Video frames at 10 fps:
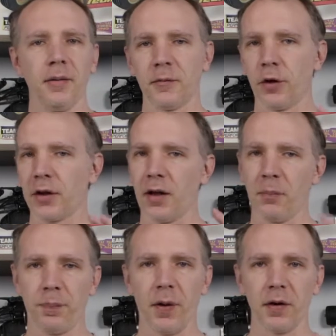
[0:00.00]
looking
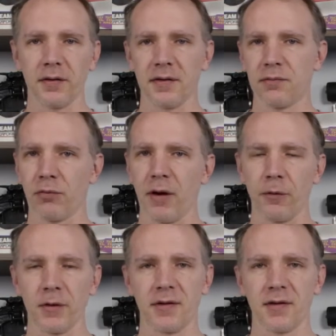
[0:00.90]
up parts,
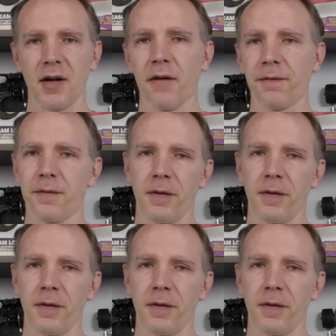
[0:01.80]
reference stuff,